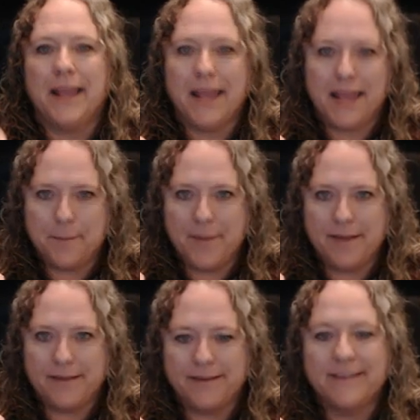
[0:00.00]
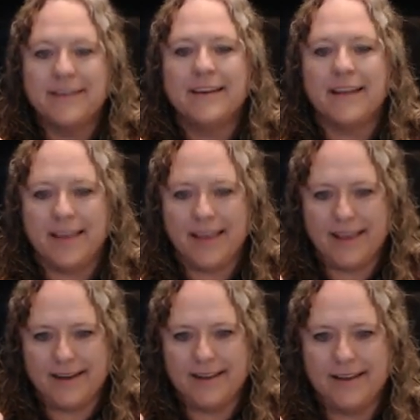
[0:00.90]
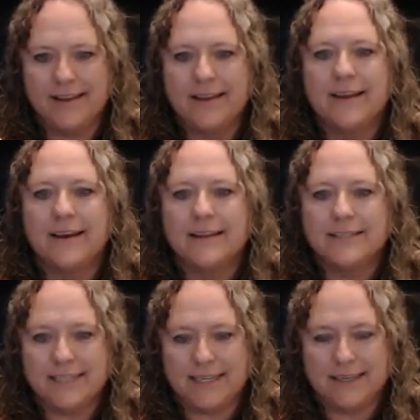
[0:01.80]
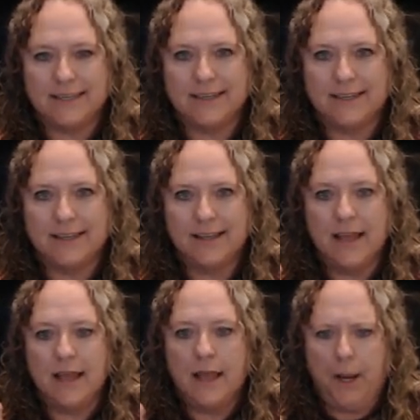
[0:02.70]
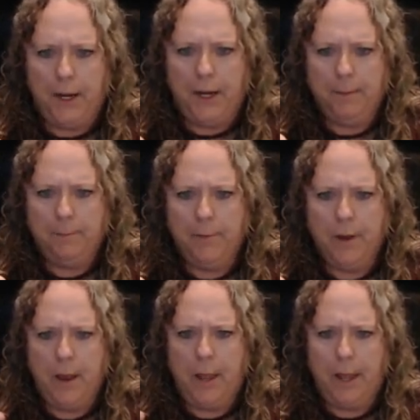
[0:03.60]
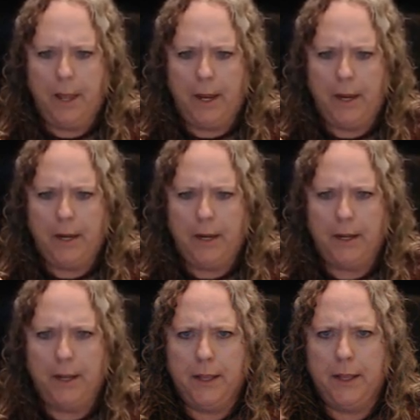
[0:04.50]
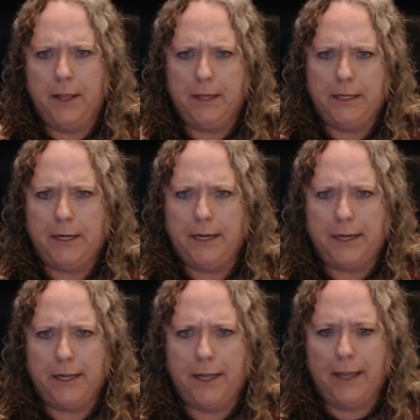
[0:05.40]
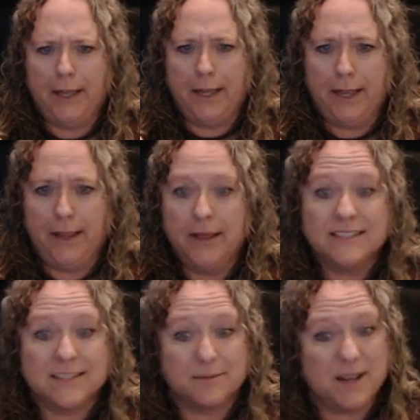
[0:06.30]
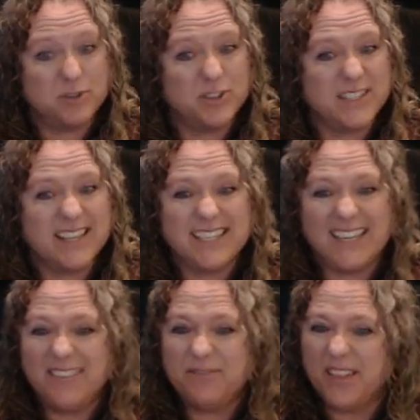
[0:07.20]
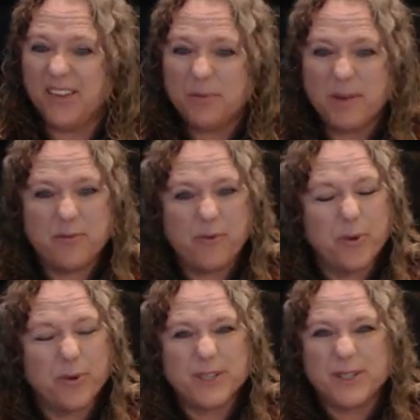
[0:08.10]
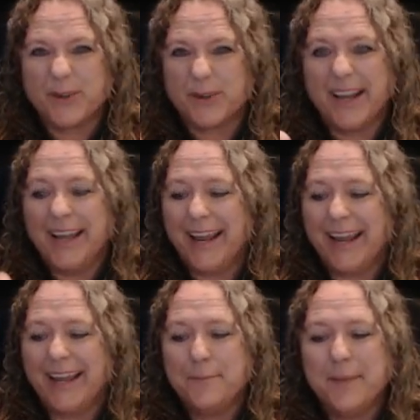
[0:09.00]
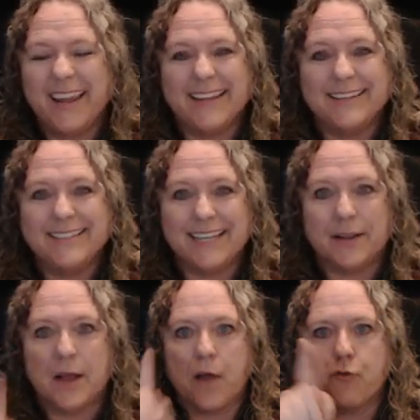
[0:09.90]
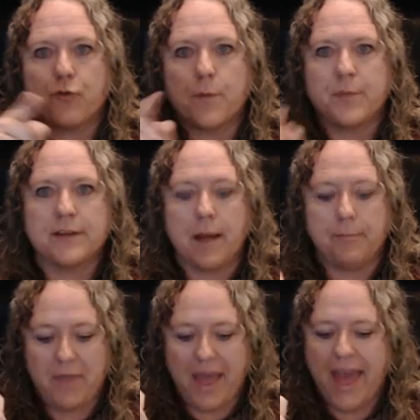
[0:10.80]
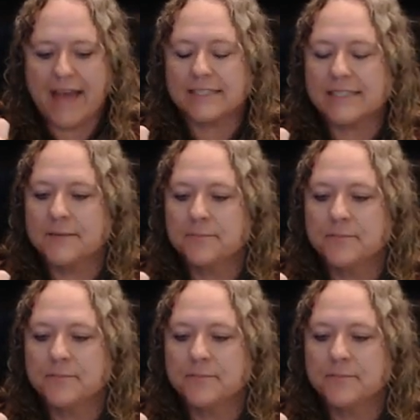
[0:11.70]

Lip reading: M, N, T. M, N, T. Sometimes you'll see the T a little bit forward too. M, N, T. From the top. S,